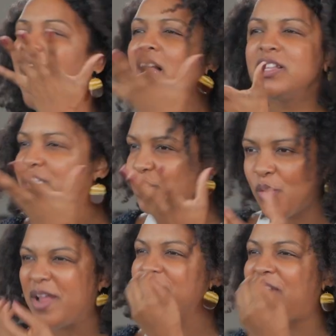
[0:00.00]

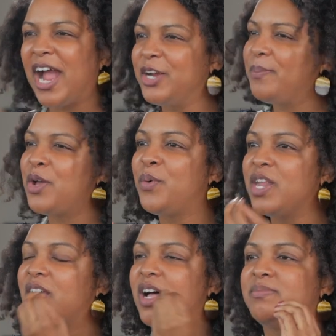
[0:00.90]
volatile environment when
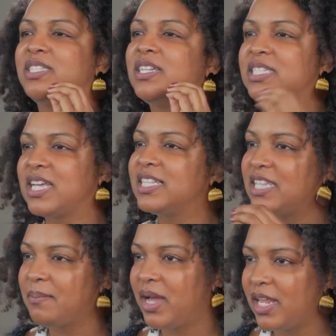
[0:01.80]
it comes to
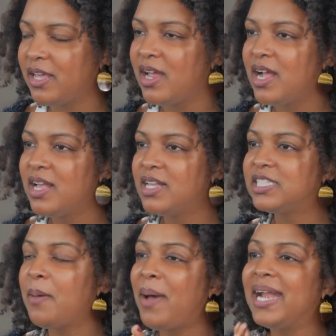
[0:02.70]
discussing money,
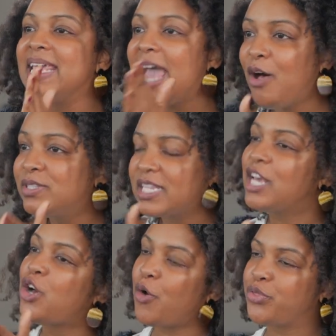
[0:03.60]
somebody else
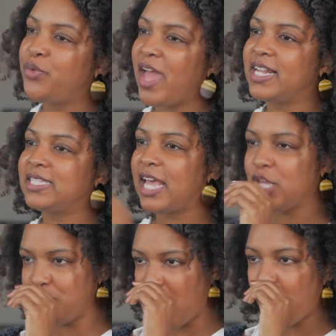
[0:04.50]
can go through that and say,
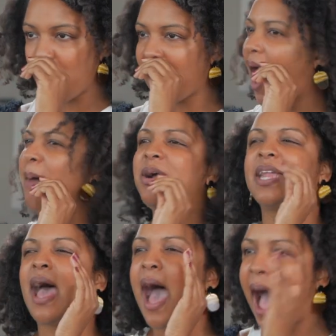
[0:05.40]
you know what, I'm going
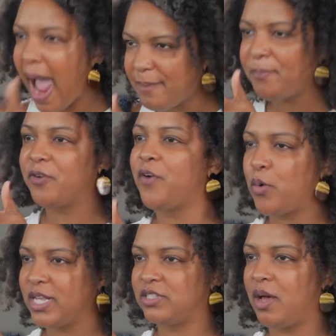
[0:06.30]
to hyper
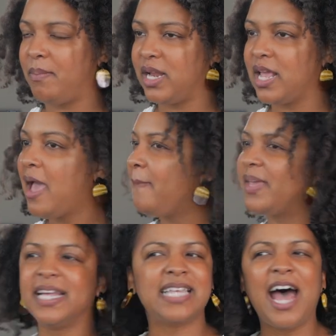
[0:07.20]
focus on money
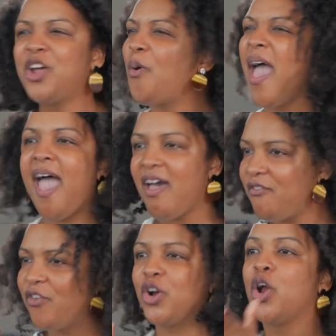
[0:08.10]
because I don't
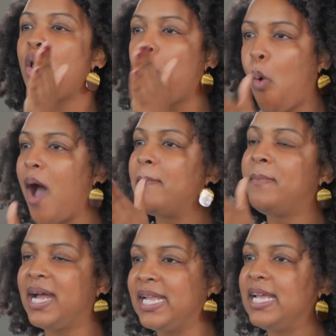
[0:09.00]
ever want
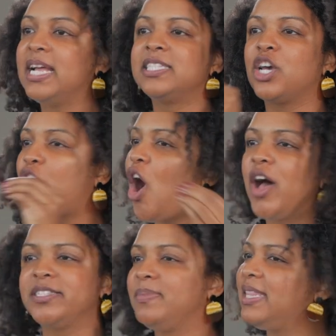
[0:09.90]
money to
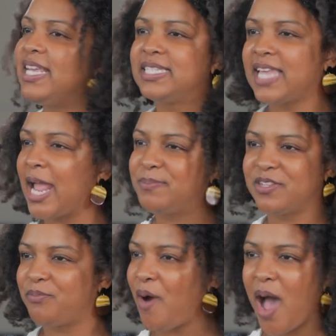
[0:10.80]
cause me these types
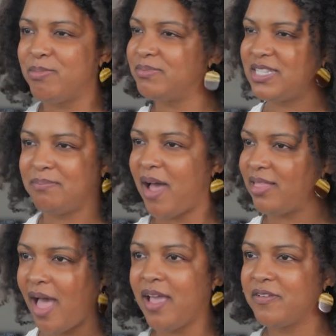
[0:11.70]
of problems in my
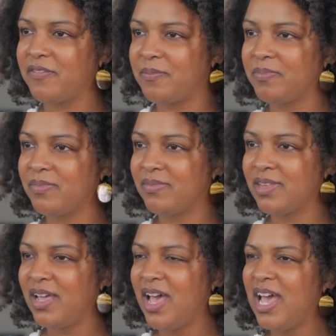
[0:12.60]
life.
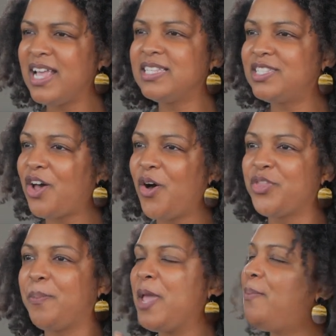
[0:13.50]
And so
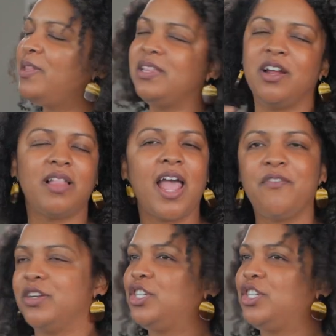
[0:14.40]
the people in their life are